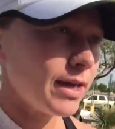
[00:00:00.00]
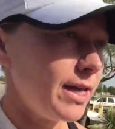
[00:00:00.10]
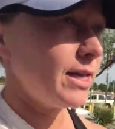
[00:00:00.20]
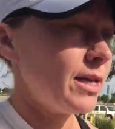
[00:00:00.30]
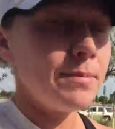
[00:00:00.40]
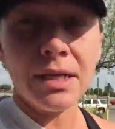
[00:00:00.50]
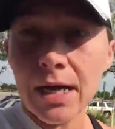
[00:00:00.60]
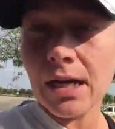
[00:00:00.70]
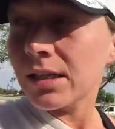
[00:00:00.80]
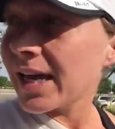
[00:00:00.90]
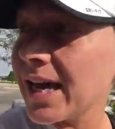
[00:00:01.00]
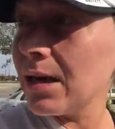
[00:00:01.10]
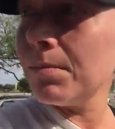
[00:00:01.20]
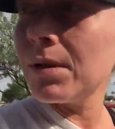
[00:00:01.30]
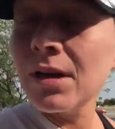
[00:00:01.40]
At
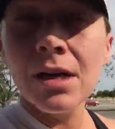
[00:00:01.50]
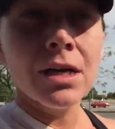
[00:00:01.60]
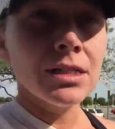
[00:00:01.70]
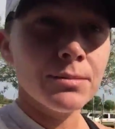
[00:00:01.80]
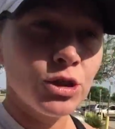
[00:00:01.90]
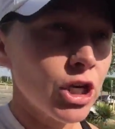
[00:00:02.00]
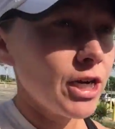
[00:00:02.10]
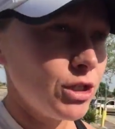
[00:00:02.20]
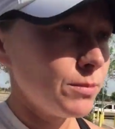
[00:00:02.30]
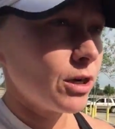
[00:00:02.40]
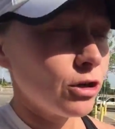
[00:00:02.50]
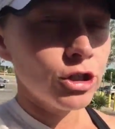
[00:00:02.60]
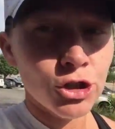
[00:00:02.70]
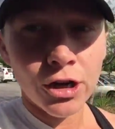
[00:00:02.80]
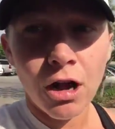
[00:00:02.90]
camp. So I'm going to try and do my
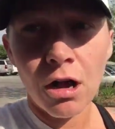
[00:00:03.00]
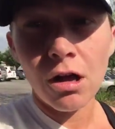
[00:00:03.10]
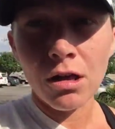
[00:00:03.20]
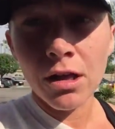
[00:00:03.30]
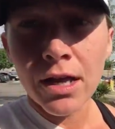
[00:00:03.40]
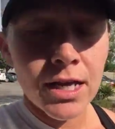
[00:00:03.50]
grocery haul.